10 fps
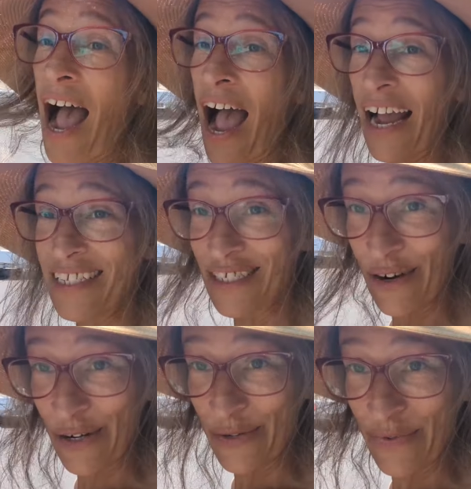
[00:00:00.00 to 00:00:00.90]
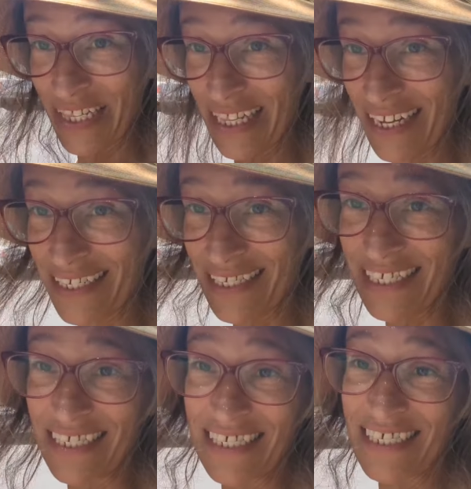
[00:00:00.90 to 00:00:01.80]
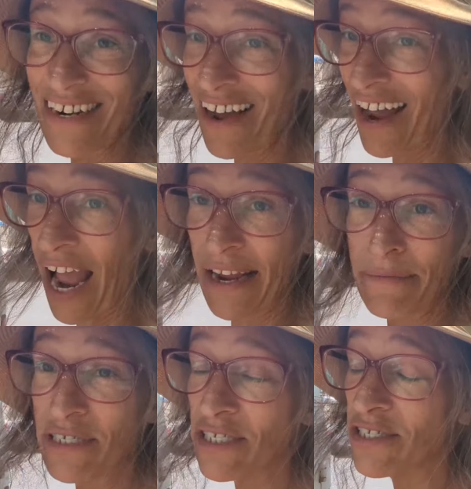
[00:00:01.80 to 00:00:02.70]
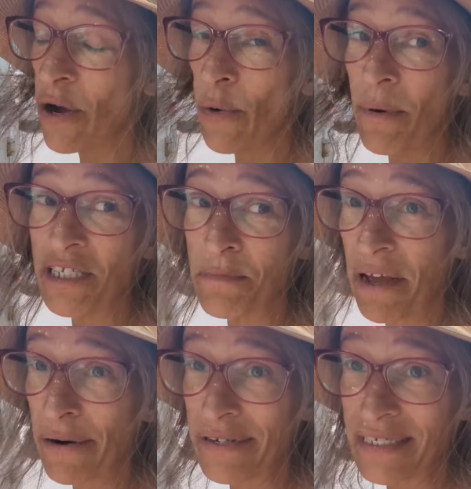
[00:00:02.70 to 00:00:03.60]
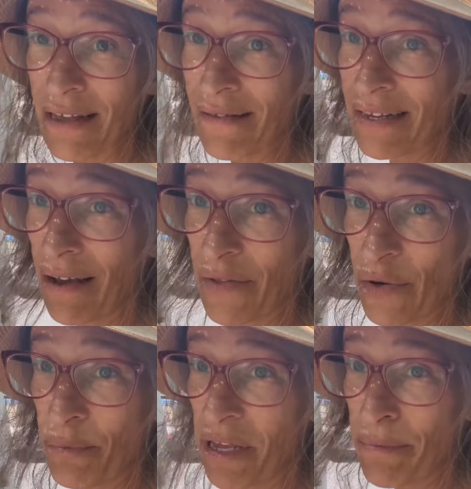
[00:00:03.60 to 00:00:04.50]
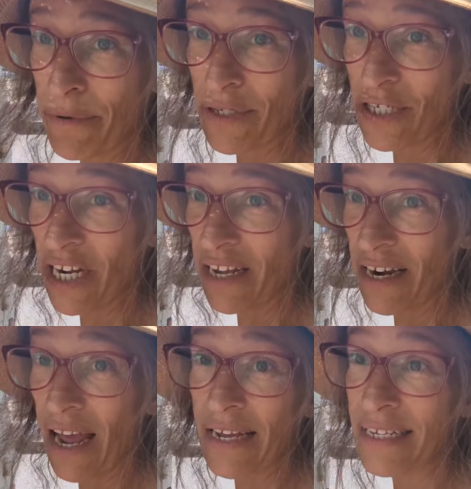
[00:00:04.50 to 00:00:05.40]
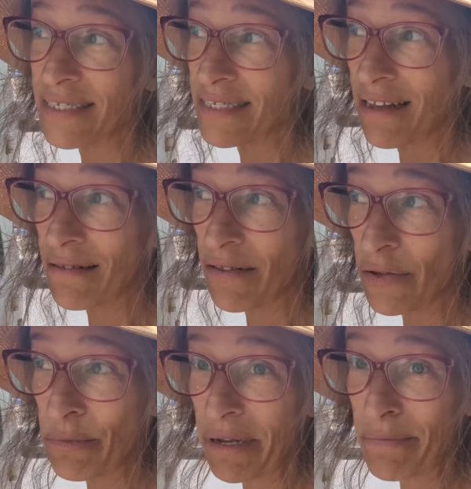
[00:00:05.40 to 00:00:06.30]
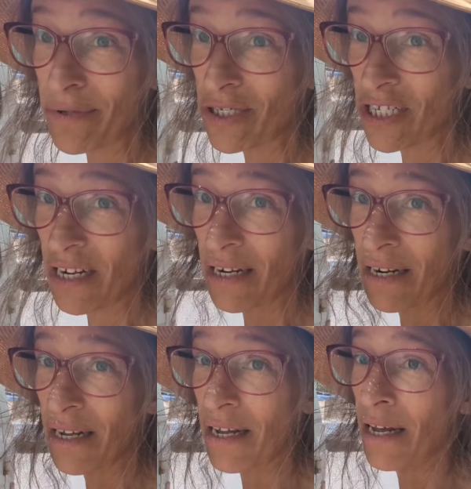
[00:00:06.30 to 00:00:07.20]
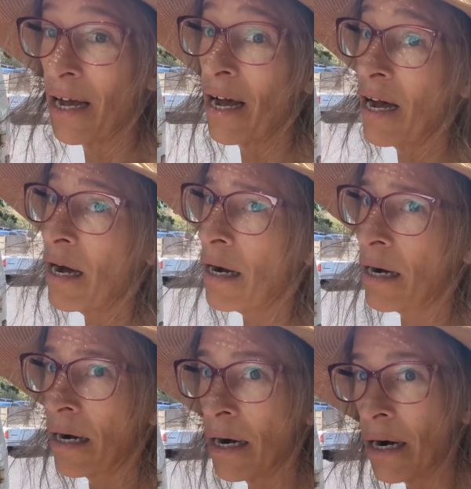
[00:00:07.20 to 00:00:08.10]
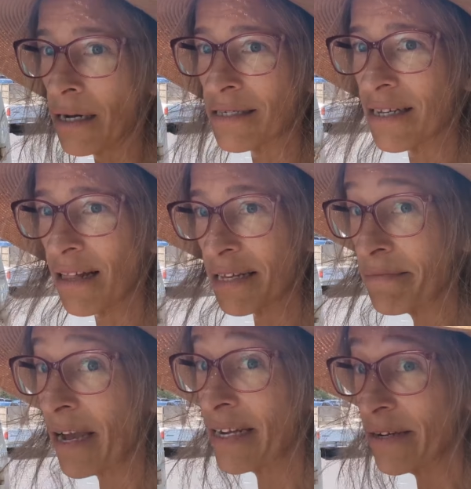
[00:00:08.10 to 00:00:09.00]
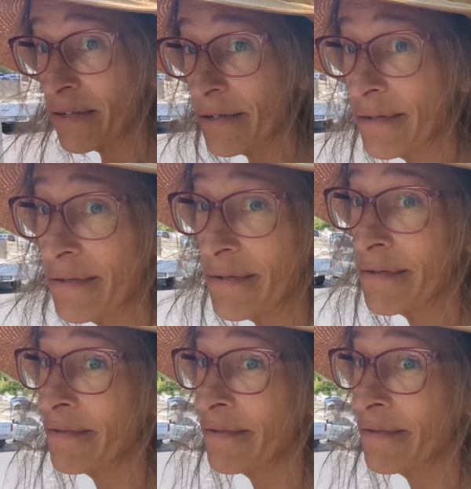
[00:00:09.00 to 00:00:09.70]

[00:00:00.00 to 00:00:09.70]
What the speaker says: I struggle with this. I'm so much better at selling other people's shit. I can sell other people's shit. Selling my own